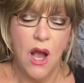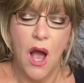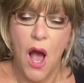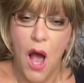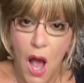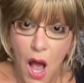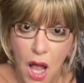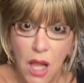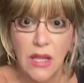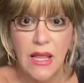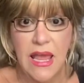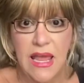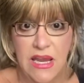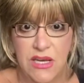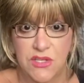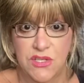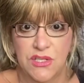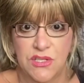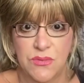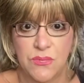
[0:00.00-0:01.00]
all
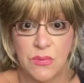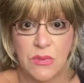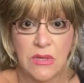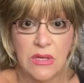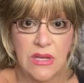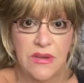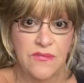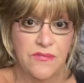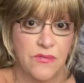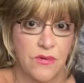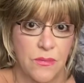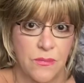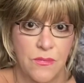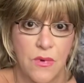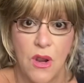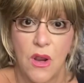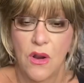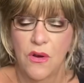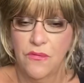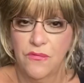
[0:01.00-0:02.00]
ages really
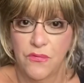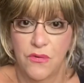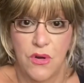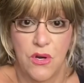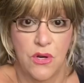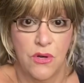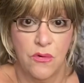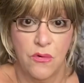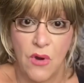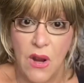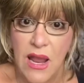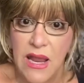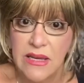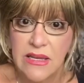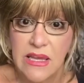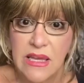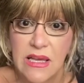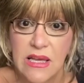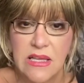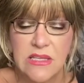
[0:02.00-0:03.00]
from for your
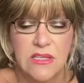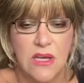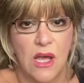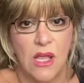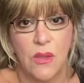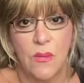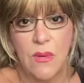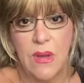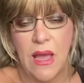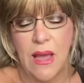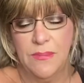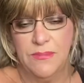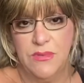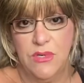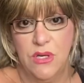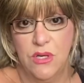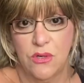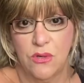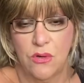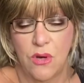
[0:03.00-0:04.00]
grandkids all the way up
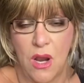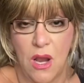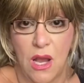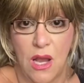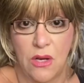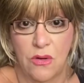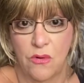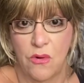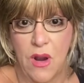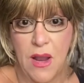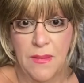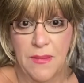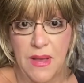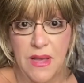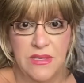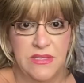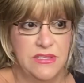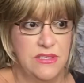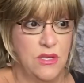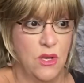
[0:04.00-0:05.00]
to your uh,
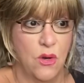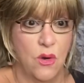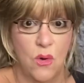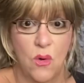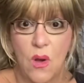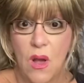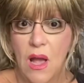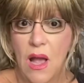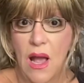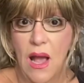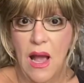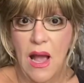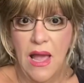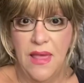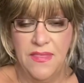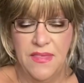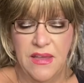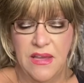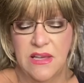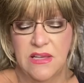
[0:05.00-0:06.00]
grandma. So I
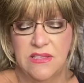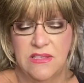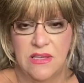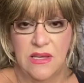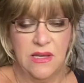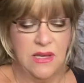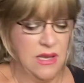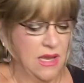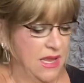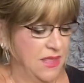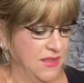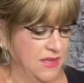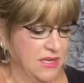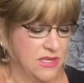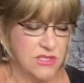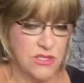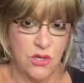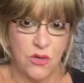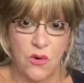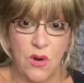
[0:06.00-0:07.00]
think it's a I think
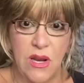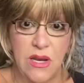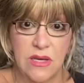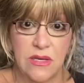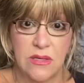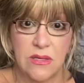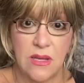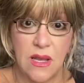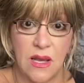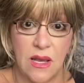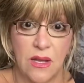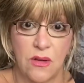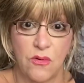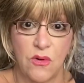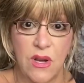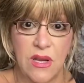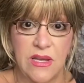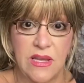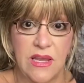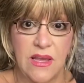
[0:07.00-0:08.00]
it's a great uh,
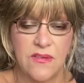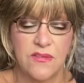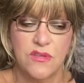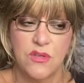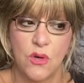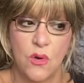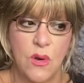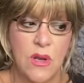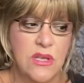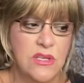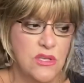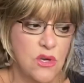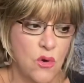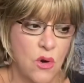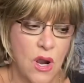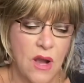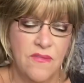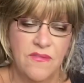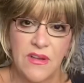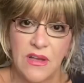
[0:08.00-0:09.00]
great gift. So it's
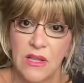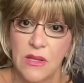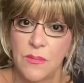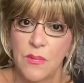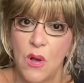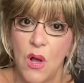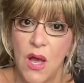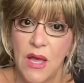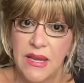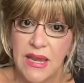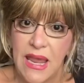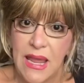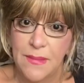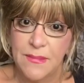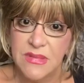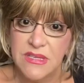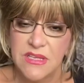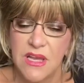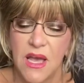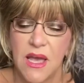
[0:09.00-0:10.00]
available on
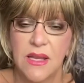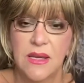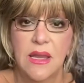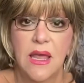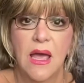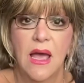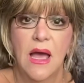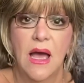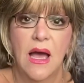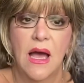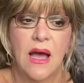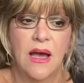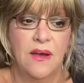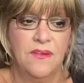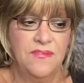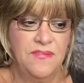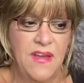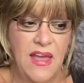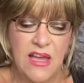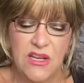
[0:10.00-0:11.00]
Amazon, uh,
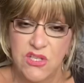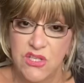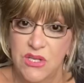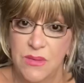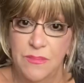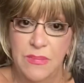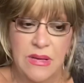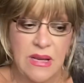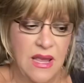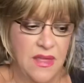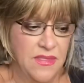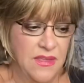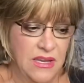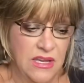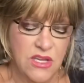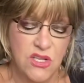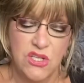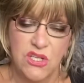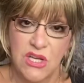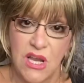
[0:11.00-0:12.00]
fast shipping. I think
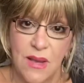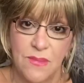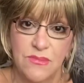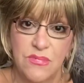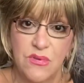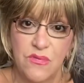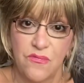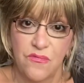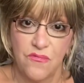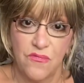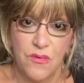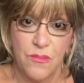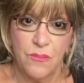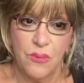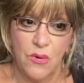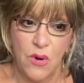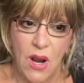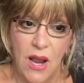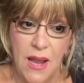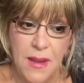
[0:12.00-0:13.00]
it comes from
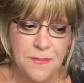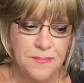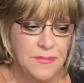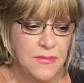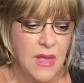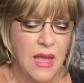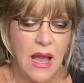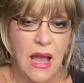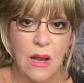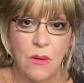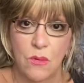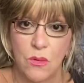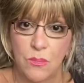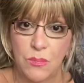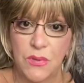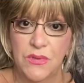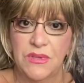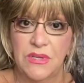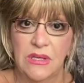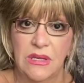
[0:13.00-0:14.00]
Prime. I will
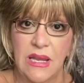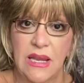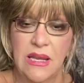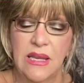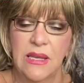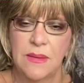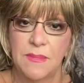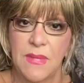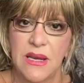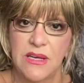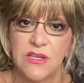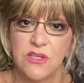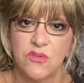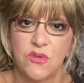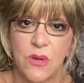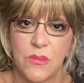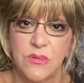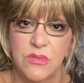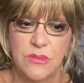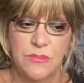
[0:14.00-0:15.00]
put the link in my
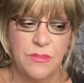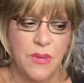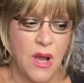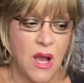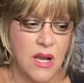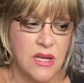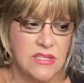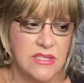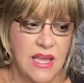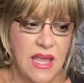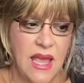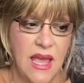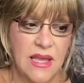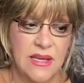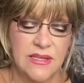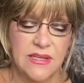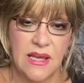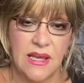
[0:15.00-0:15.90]
description box and.